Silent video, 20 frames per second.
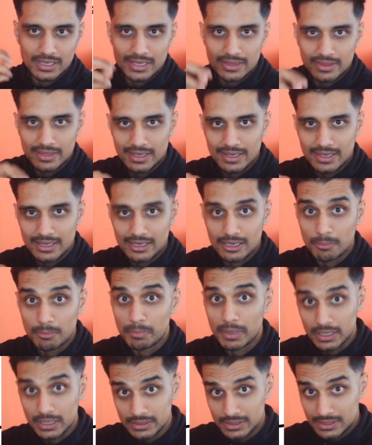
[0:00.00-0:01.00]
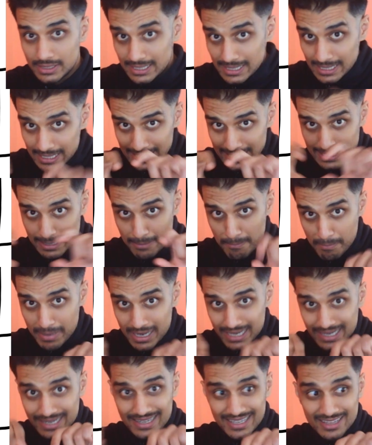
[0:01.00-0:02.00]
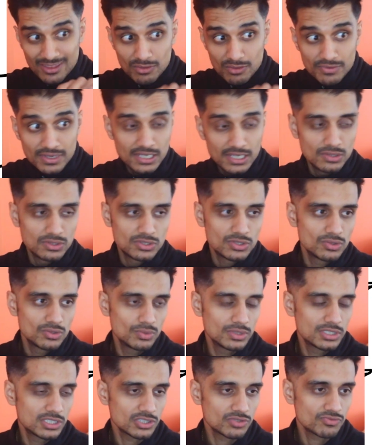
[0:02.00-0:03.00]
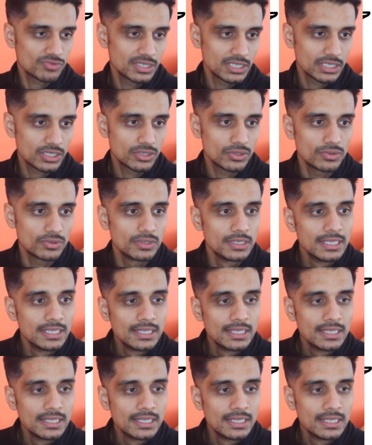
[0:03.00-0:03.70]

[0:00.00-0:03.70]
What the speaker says: and then a button embedded in the video too, which is really cool.